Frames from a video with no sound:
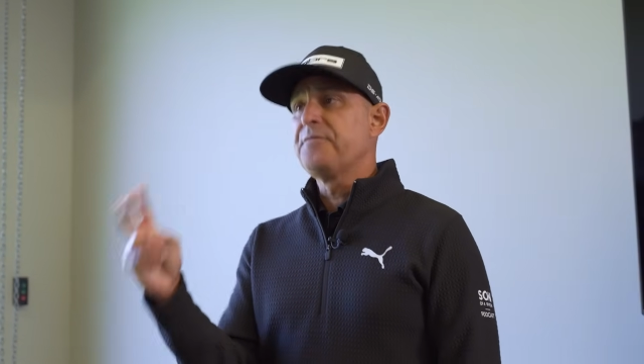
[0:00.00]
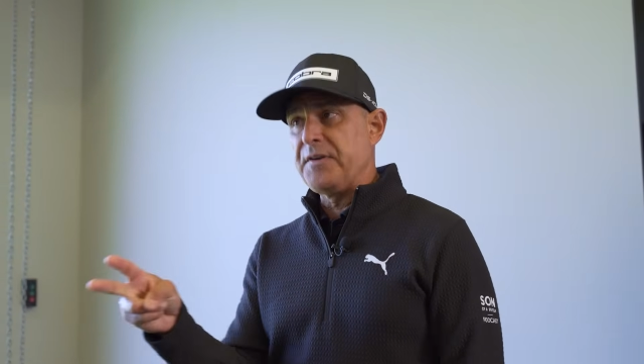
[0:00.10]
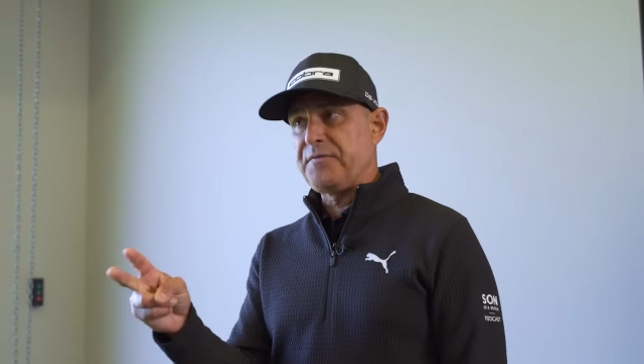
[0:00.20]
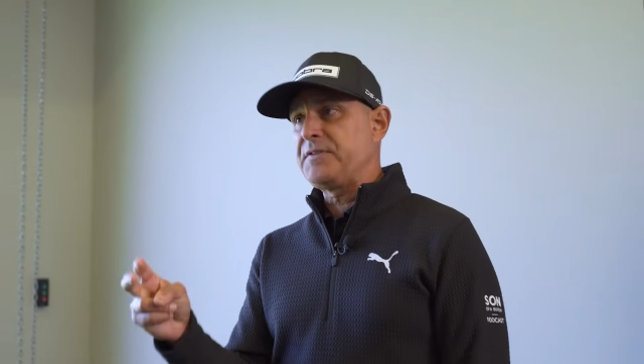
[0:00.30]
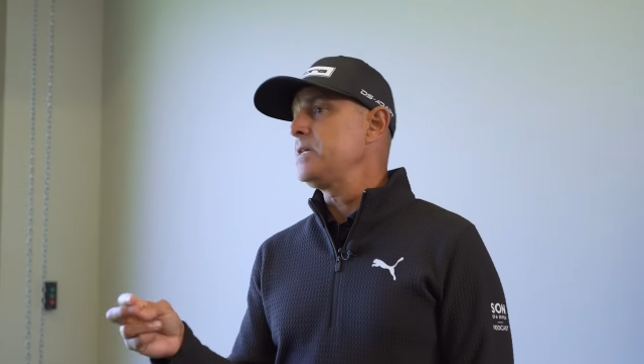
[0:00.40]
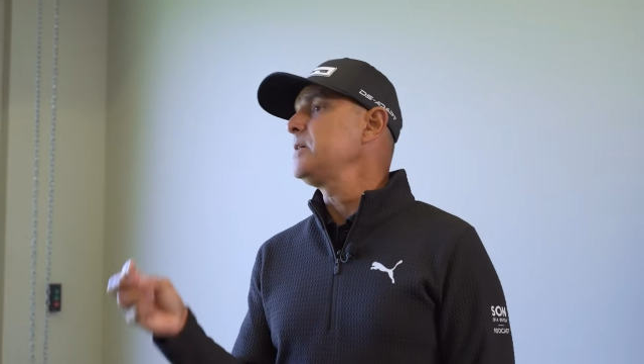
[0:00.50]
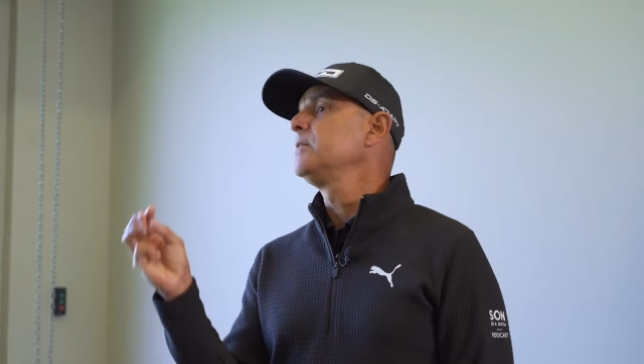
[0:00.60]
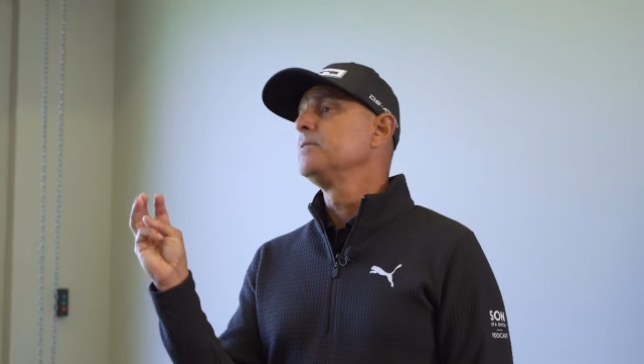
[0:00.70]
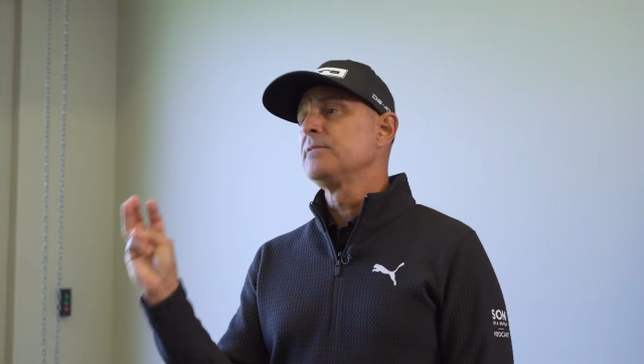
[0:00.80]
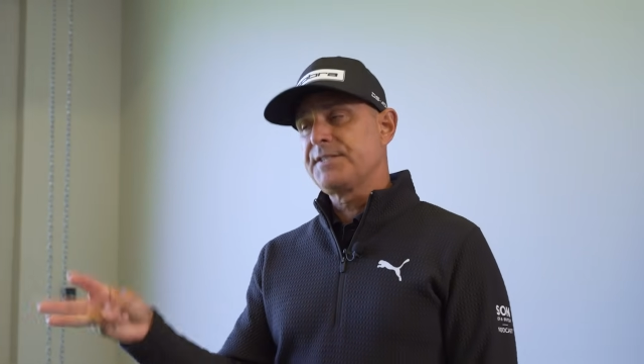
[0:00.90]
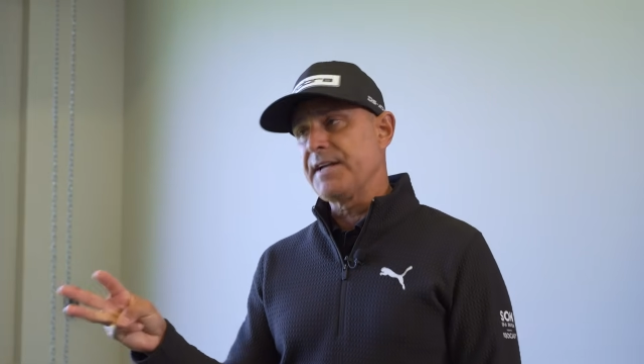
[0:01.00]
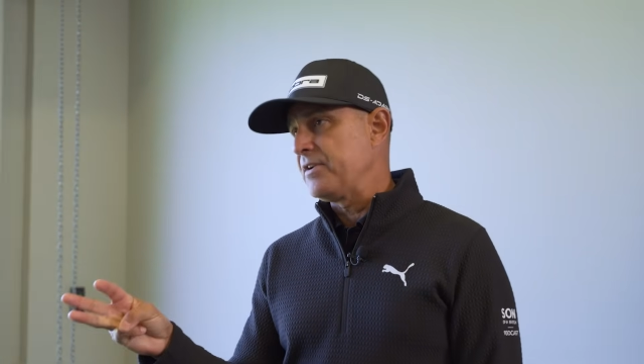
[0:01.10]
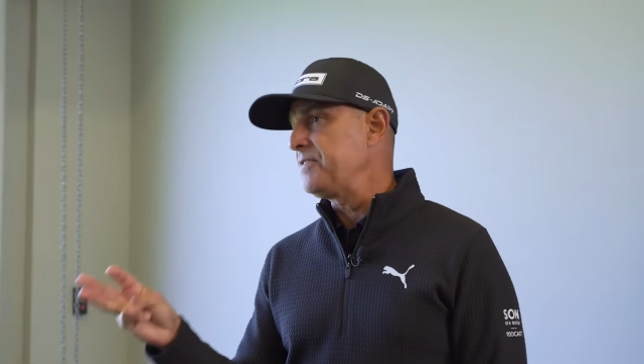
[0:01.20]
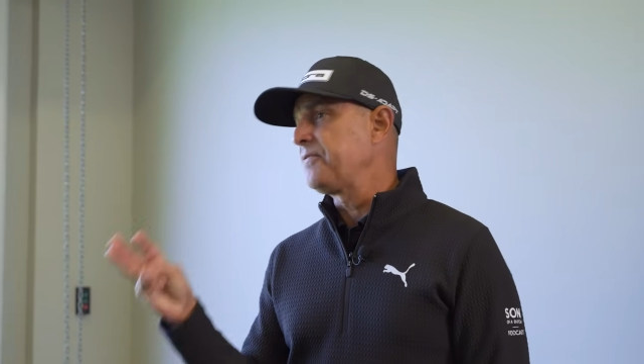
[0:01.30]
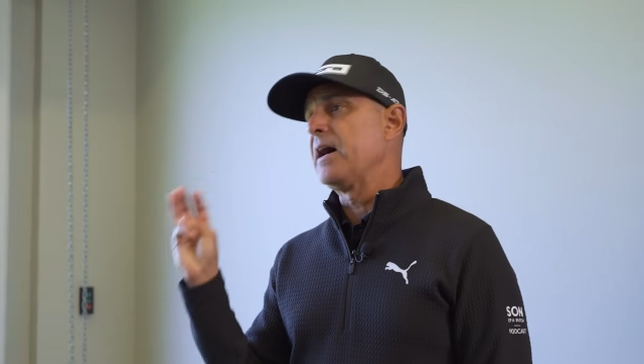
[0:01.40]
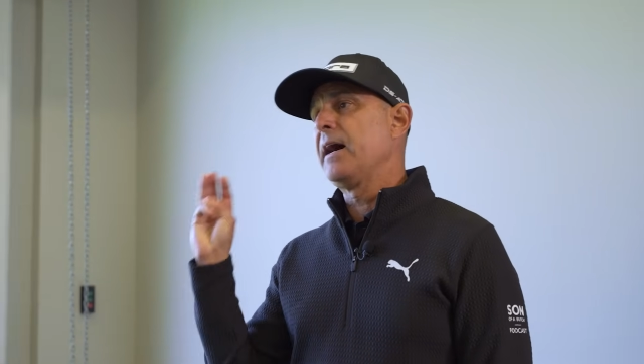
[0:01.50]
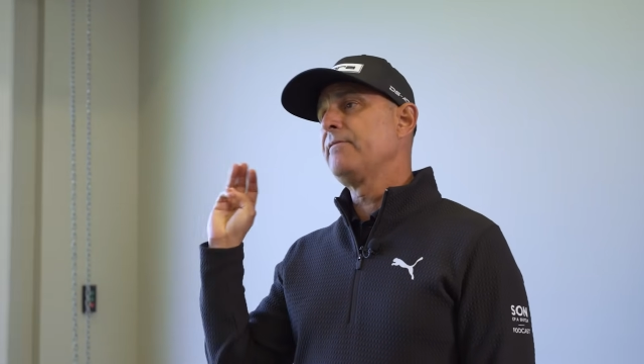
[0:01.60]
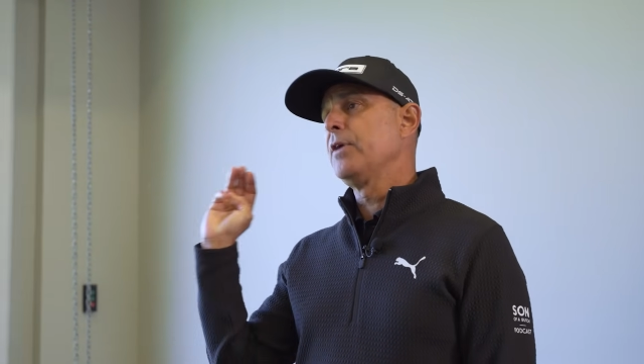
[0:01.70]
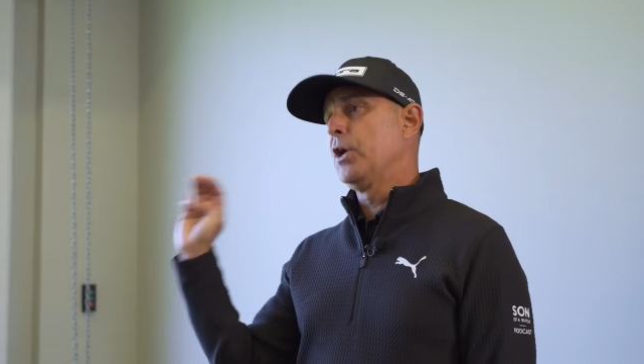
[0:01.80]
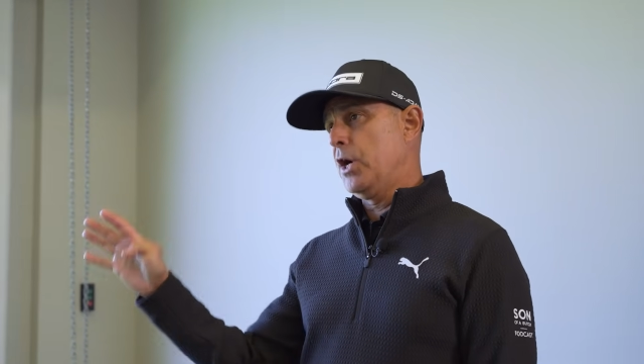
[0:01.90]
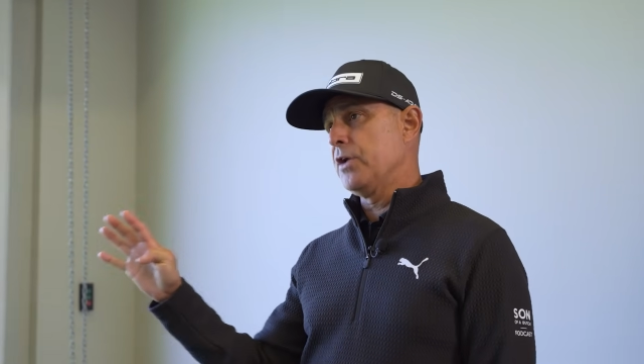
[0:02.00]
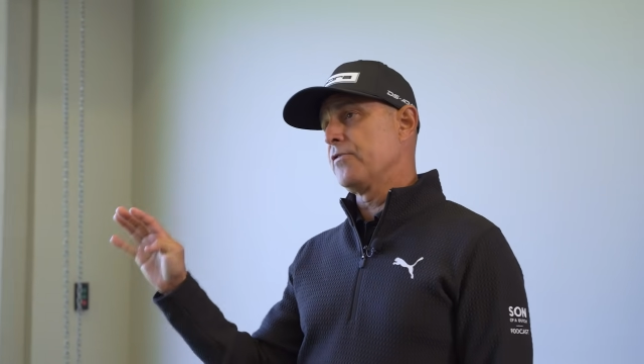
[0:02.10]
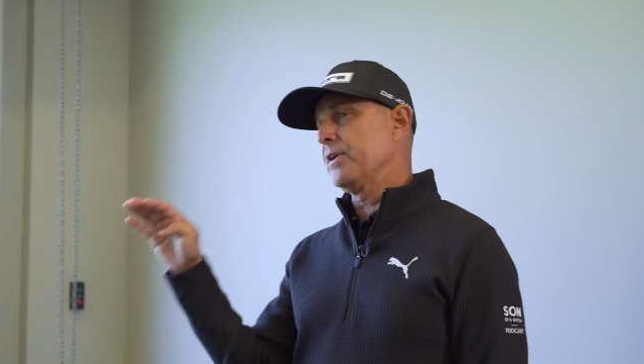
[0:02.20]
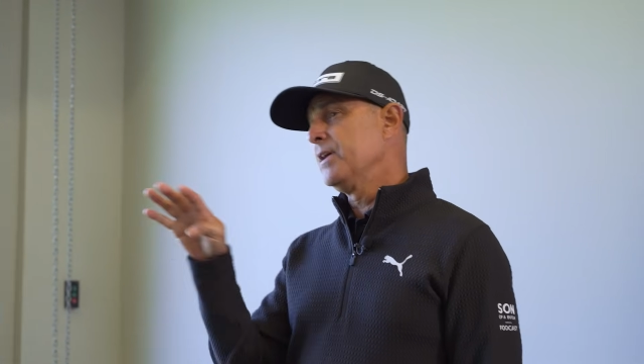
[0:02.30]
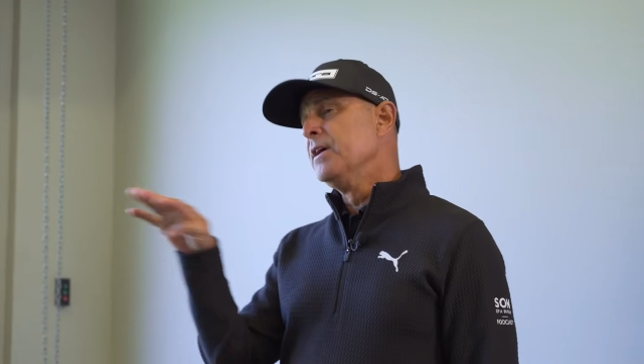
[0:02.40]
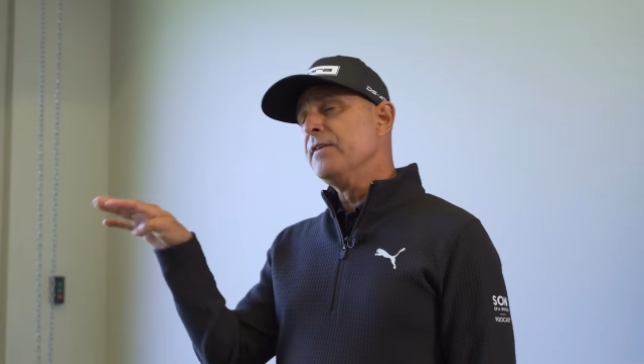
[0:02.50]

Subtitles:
50, 75, 100.